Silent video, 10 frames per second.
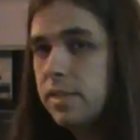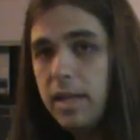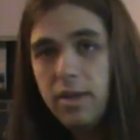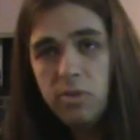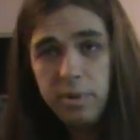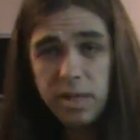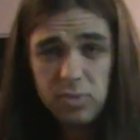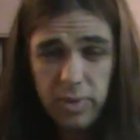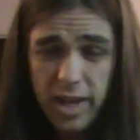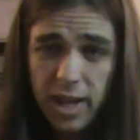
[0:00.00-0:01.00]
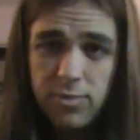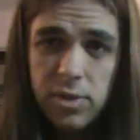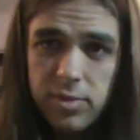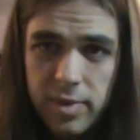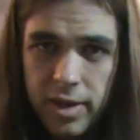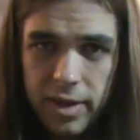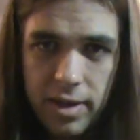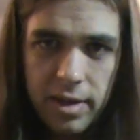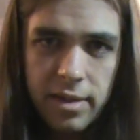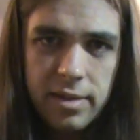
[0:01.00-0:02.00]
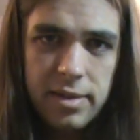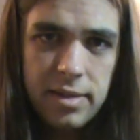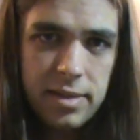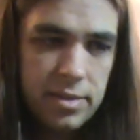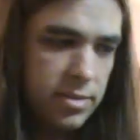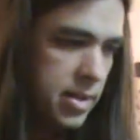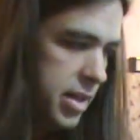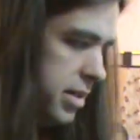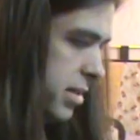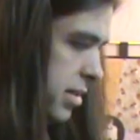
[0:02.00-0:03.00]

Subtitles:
I know because we had one around here, right?